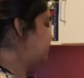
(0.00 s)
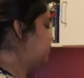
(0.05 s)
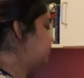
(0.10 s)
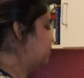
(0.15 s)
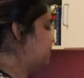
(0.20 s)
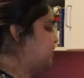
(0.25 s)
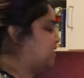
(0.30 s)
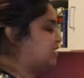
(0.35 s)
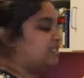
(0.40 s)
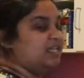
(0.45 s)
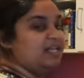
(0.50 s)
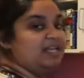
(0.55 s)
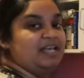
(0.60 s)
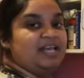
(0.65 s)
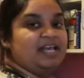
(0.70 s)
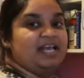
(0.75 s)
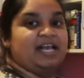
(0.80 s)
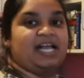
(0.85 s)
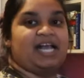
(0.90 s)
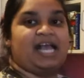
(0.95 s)
use
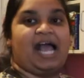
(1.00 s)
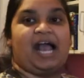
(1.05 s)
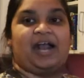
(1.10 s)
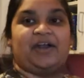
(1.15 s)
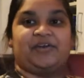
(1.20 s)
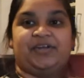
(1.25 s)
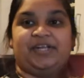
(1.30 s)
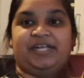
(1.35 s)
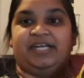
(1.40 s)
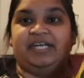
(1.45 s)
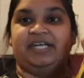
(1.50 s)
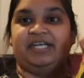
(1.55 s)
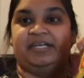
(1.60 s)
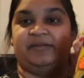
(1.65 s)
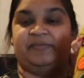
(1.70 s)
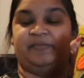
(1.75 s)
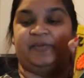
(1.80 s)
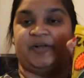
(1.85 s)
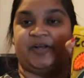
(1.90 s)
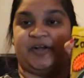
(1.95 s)
curry
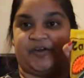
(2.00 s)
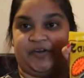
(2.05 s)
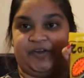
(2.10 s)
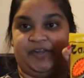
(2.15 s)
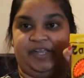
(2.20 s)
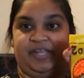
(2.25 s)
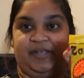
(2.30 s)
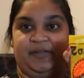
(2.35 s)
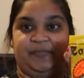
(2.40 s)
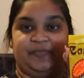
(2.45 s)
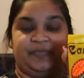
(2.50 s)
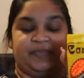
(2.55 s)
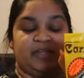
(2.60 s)
herb curry.